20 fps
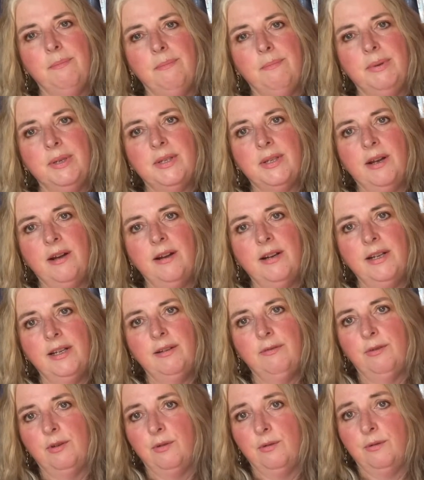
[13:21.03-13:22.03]
Bizarrely,
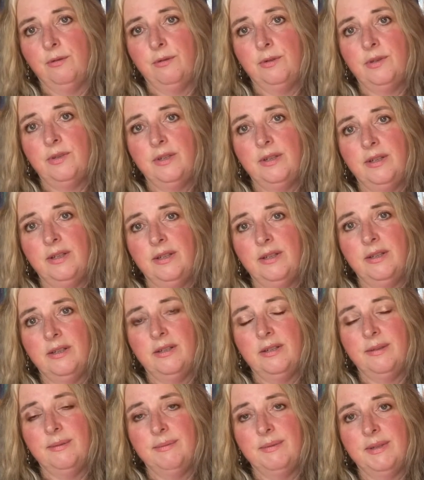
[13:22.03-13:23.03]
of course, and this
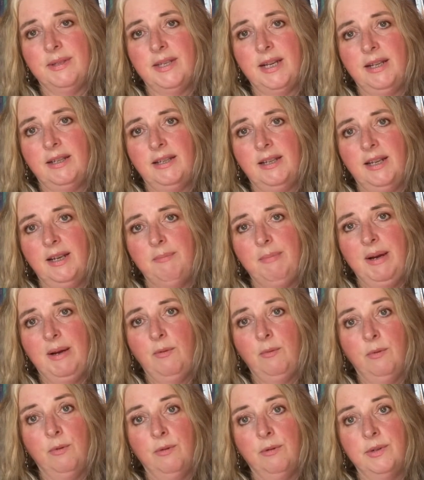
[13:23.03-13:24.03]
is the sad thing
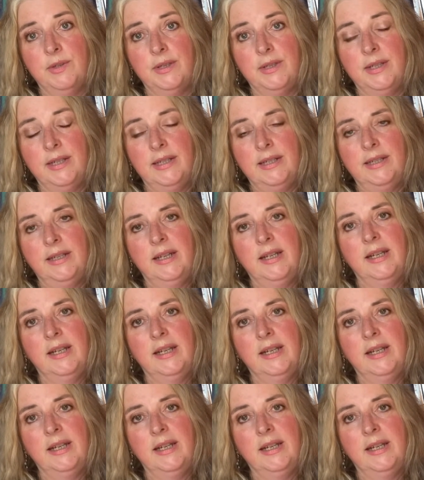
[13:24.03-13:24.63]
about war, isn't it?